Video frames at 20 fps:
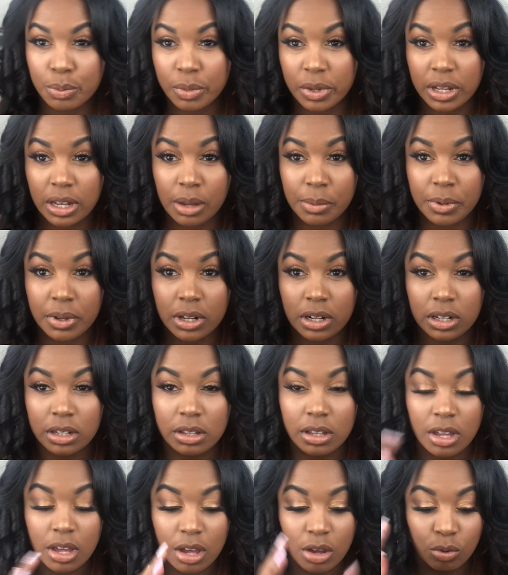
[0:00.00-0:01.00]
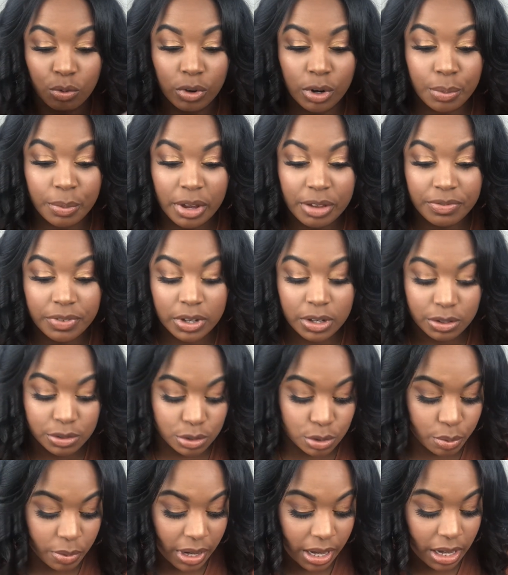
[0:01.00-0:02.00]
but I'm gonna run my fingers through my